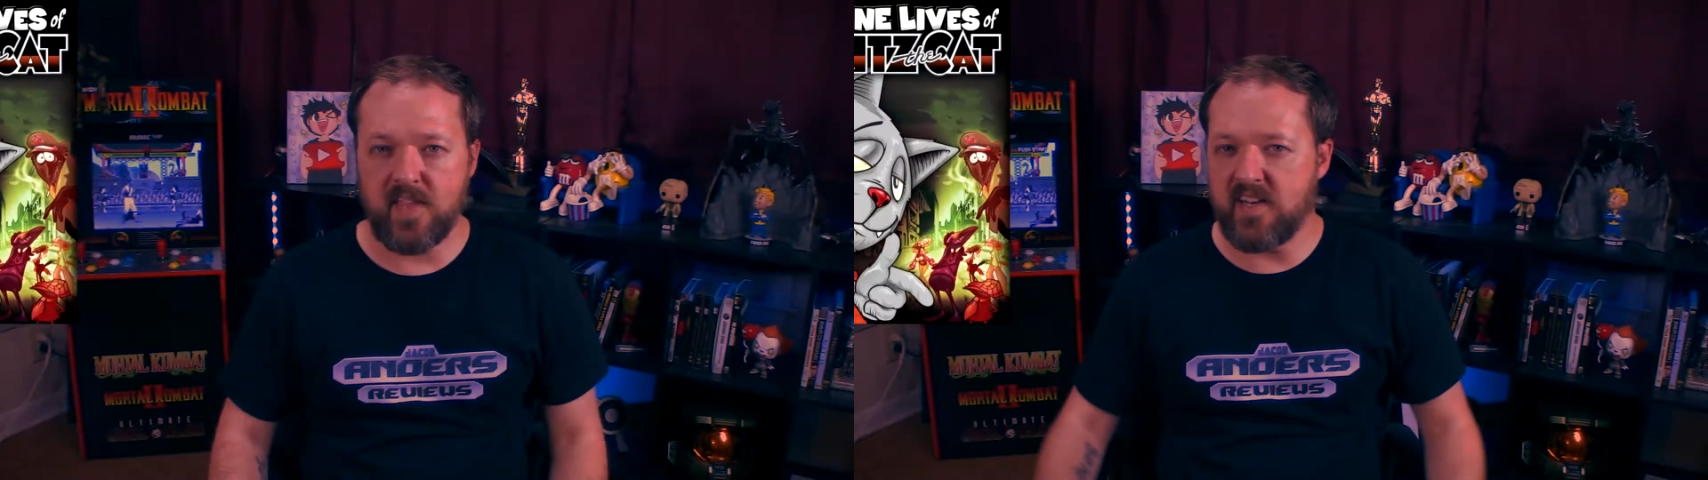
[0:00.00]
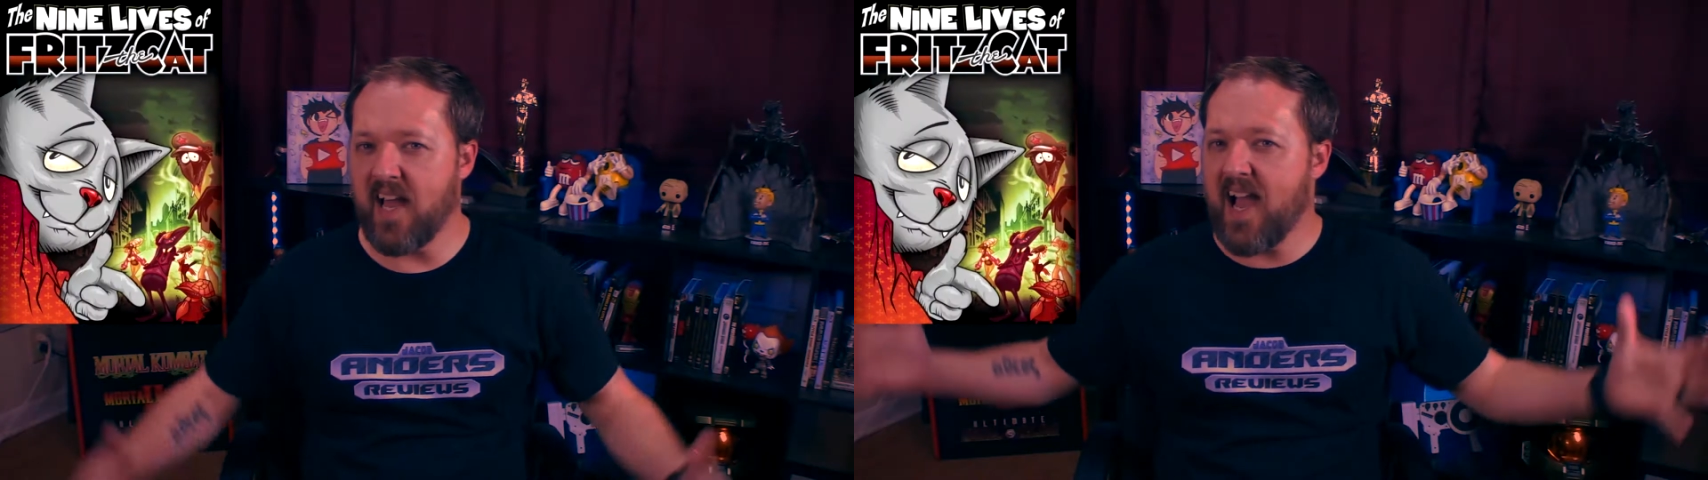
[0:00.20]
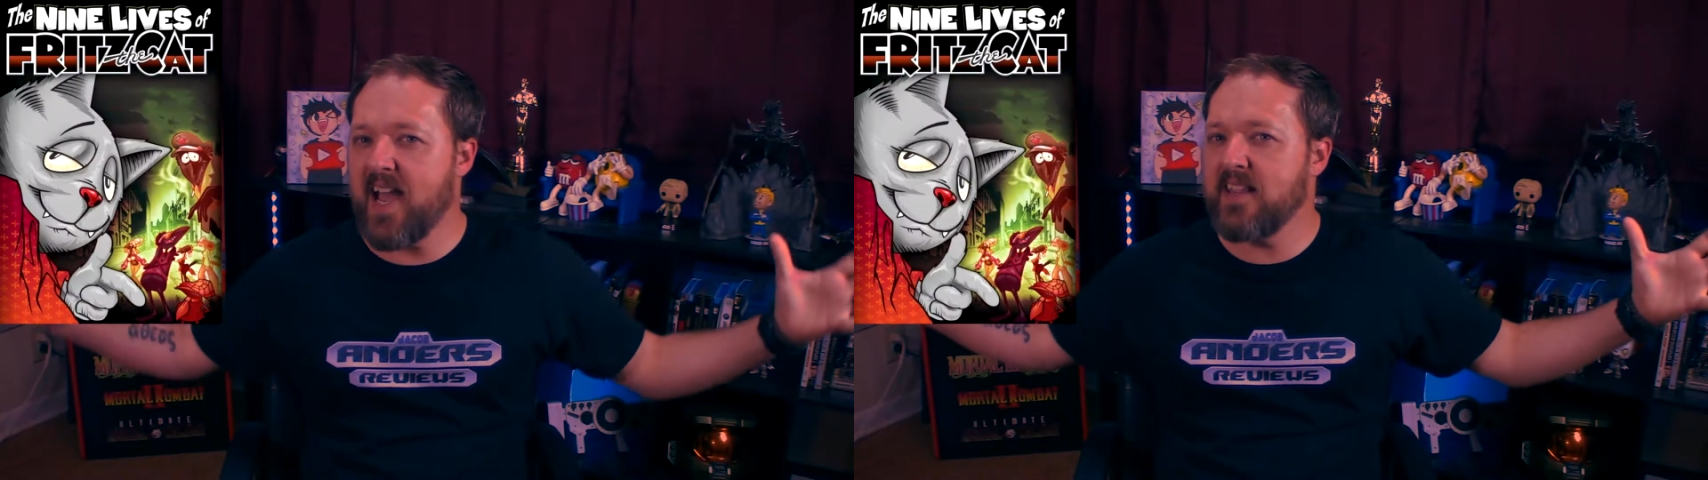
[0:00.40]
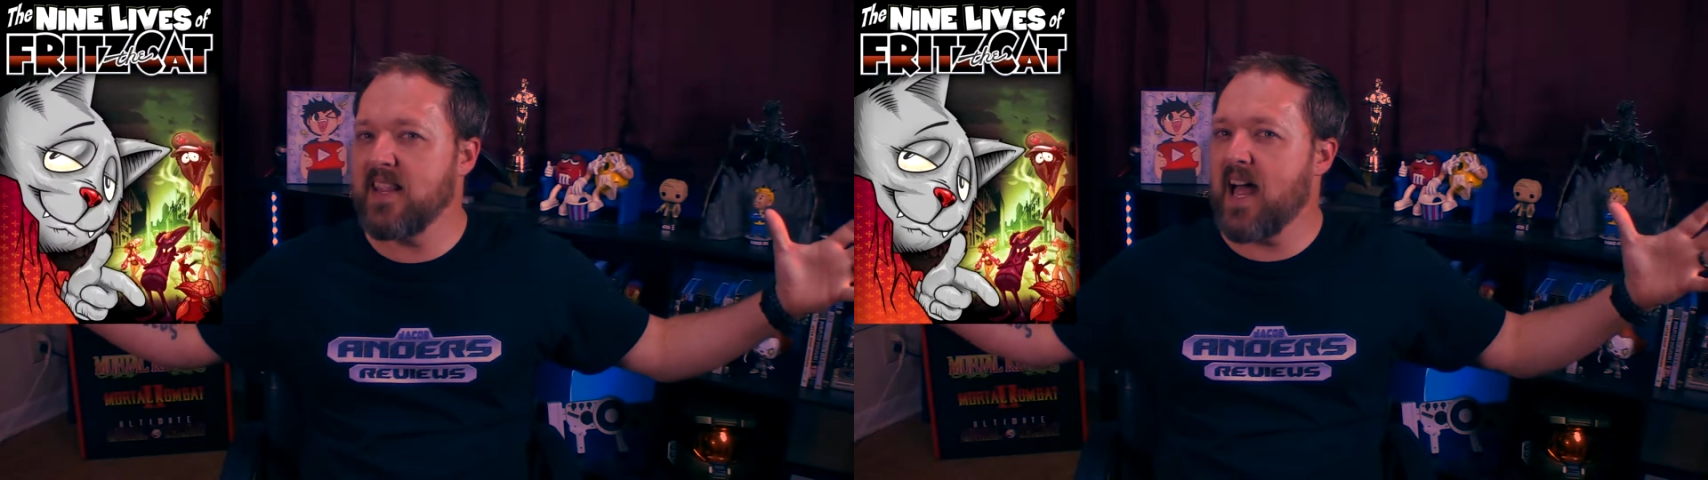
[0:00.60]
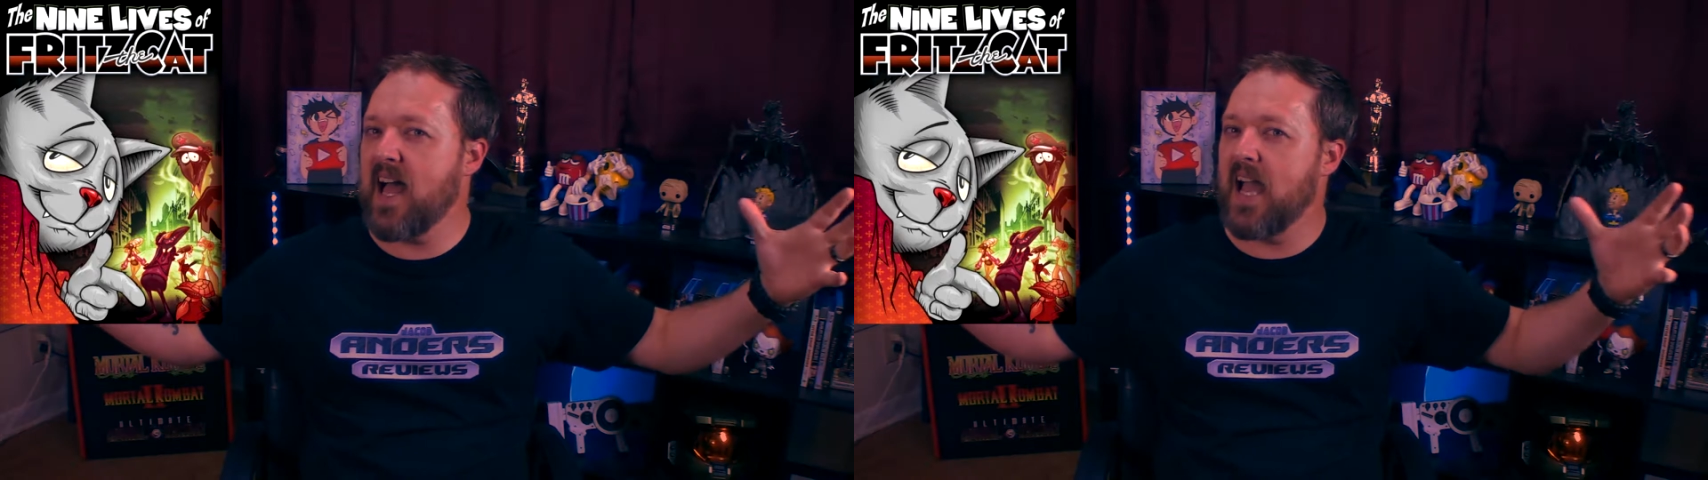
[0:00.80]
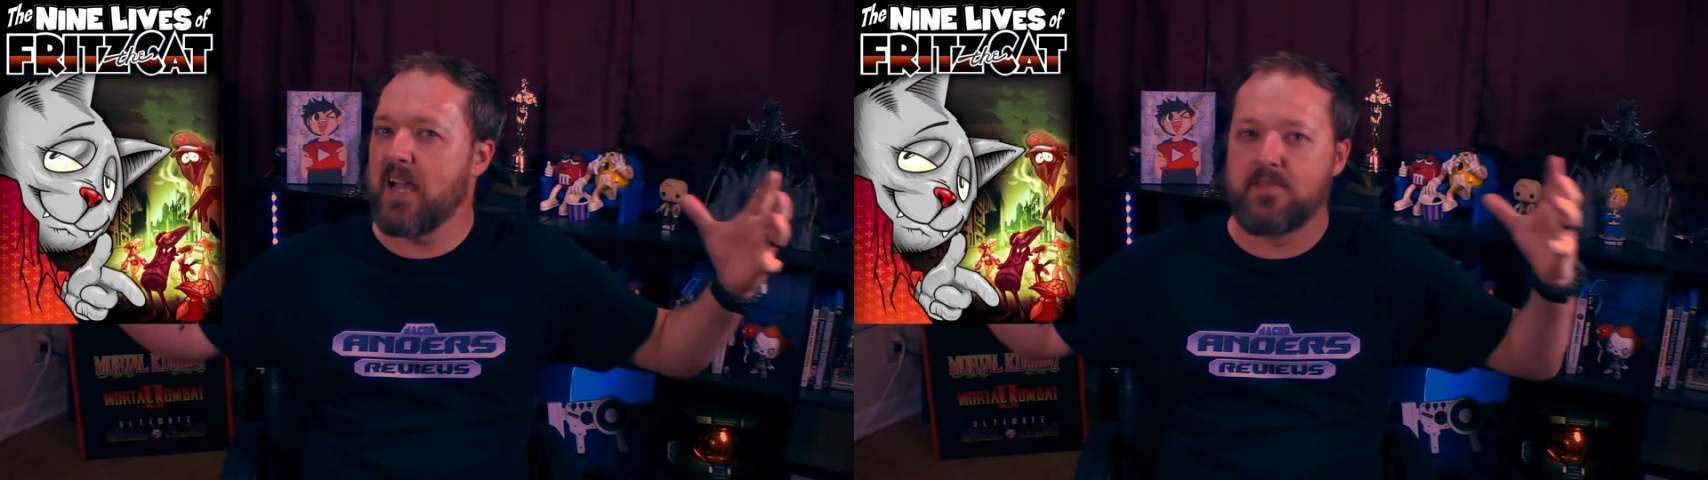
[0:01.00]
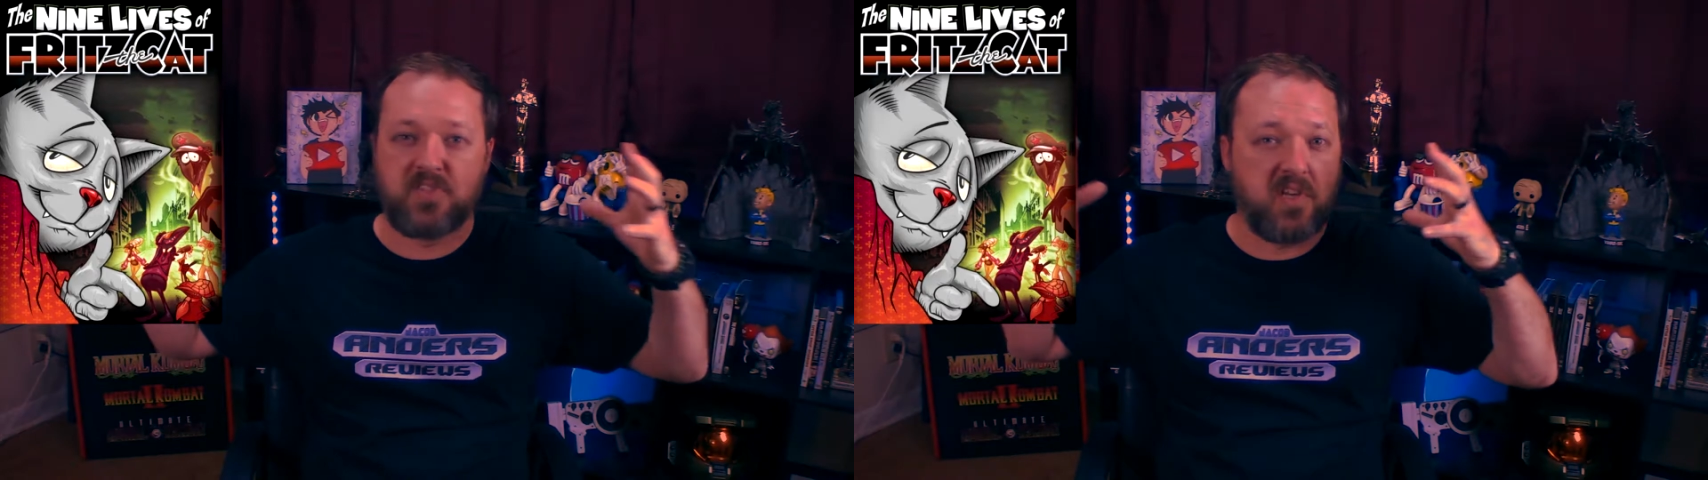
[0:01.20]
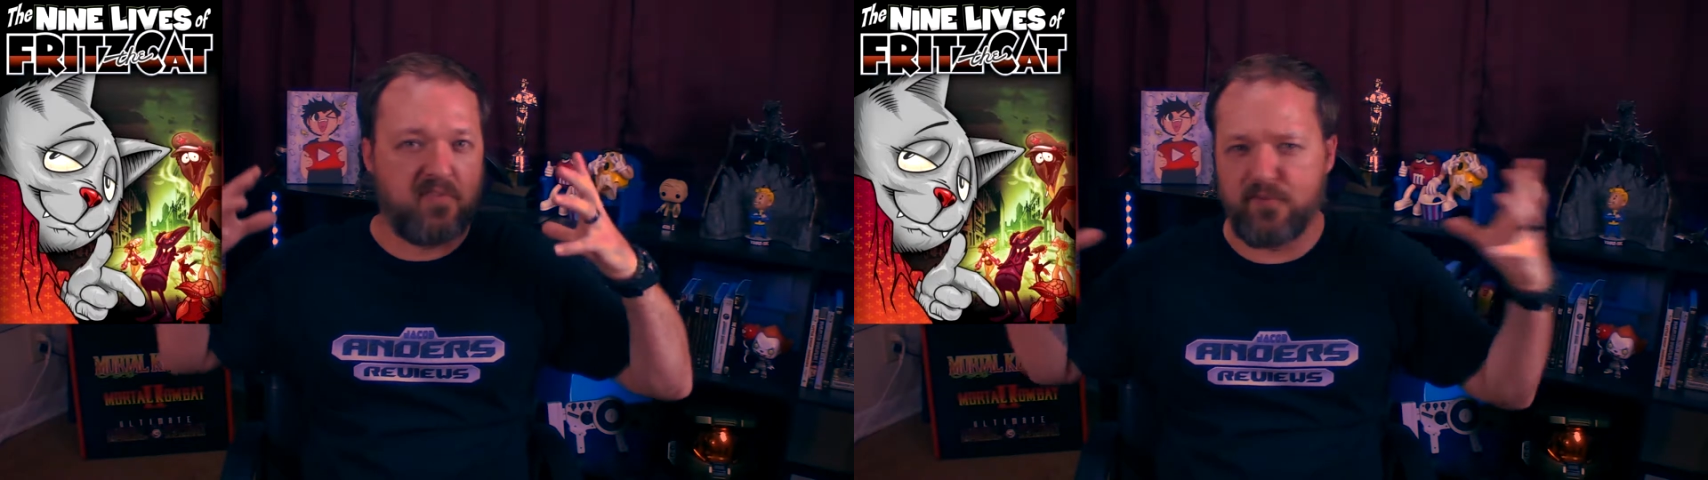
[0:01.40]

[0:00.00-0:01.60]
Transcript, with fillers: The Nine Lives of